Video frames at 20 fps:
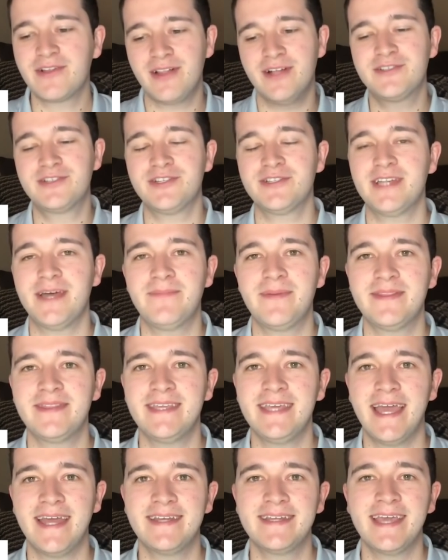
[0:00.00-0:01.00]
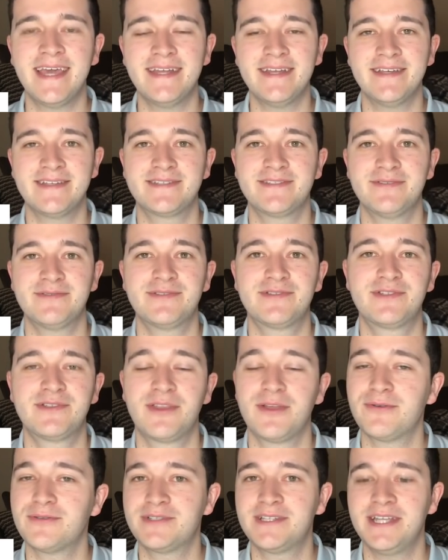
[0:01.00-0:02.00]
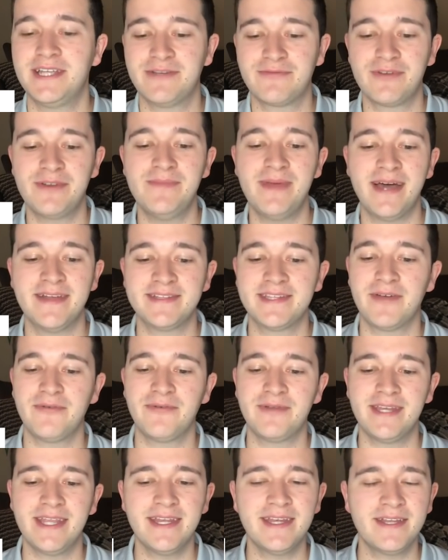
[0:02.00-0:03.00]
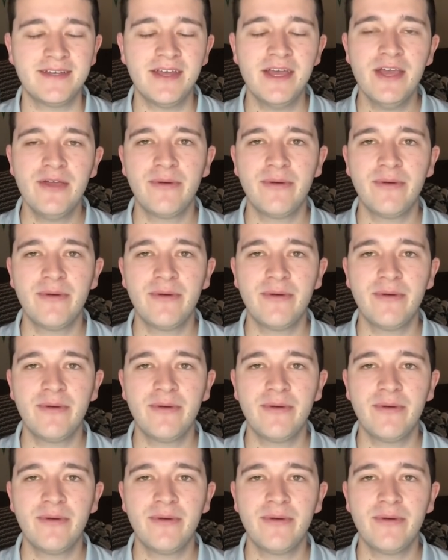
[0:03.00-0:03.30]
Clutches up at the end, getting us those 13 rebounds that we needed.